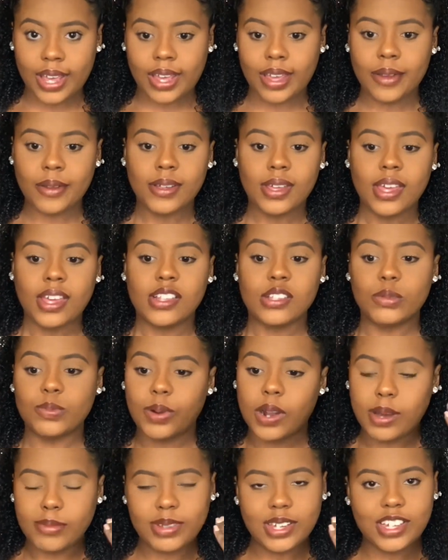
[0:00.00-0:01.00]
It's
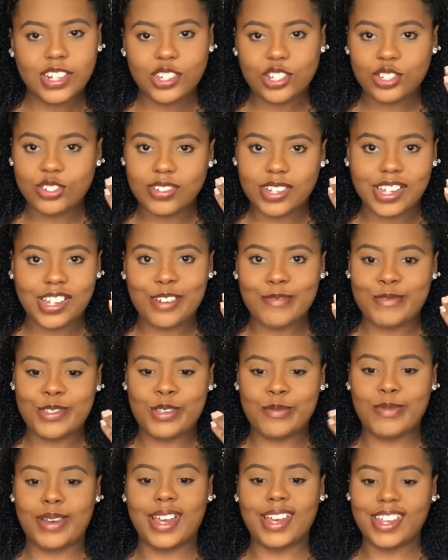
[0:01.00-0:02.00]
probably going to shrink up to
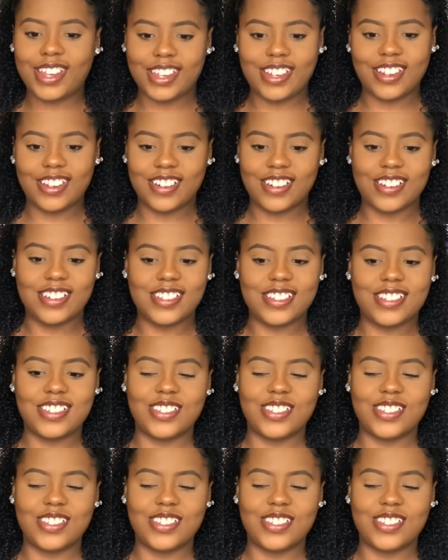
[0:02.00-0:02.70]
my ears.